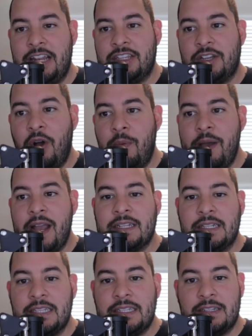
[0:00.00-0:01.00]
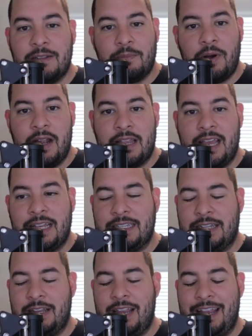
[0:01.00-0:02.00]
to go back to listen to the podcast
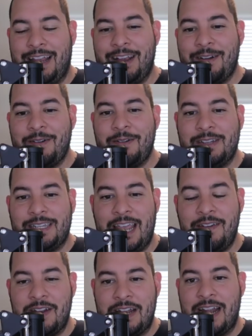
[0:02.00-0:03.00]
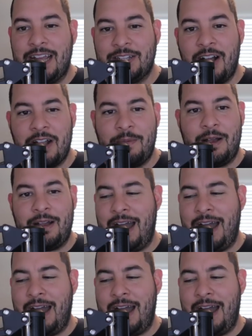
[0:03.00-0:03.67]
and hear David and I talk about,